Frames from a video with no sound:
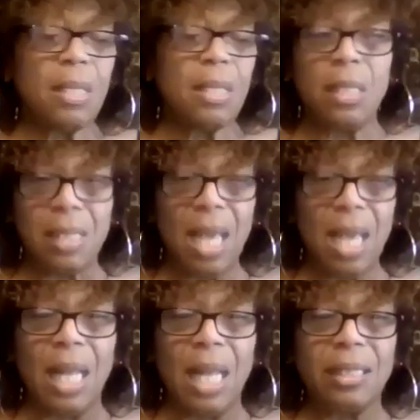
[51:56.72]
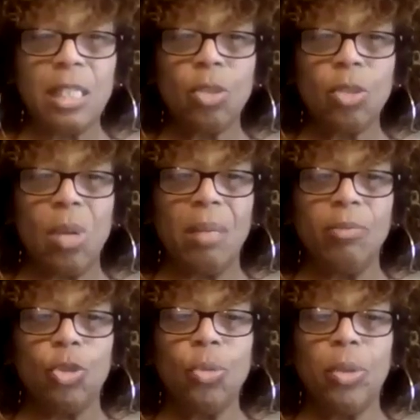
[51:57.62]
to say, like, this is what
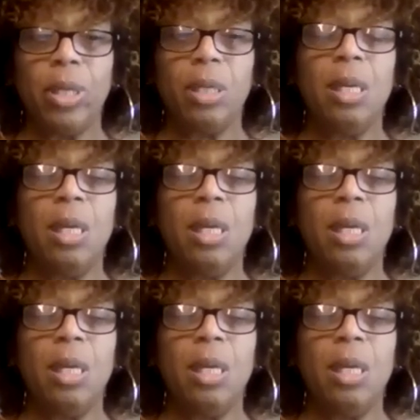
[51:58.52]
I'm doing.